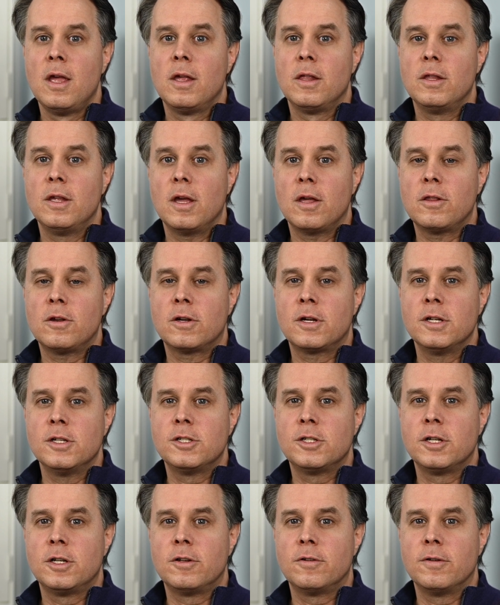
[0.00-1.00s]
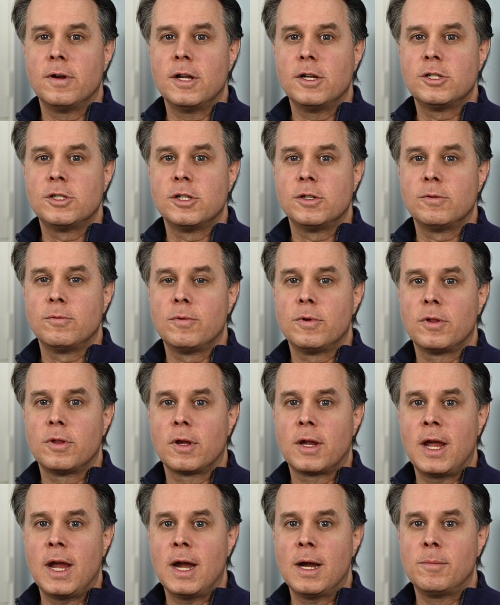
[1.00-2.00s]
The other consideration with the
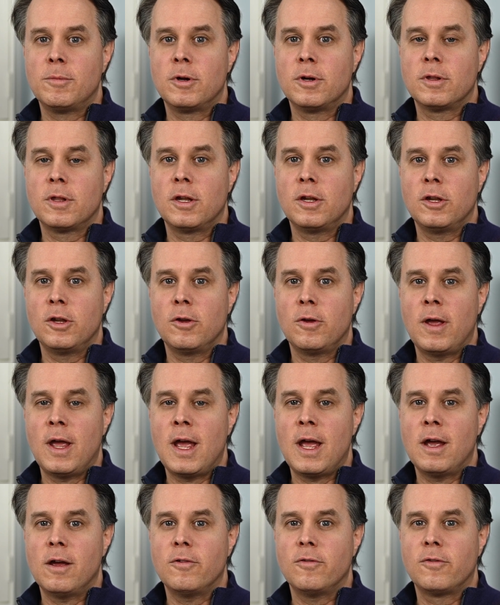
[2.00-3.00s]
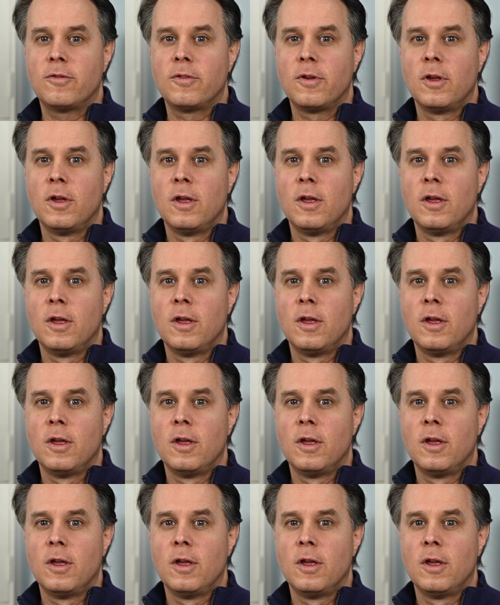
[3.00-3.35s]
camera that you have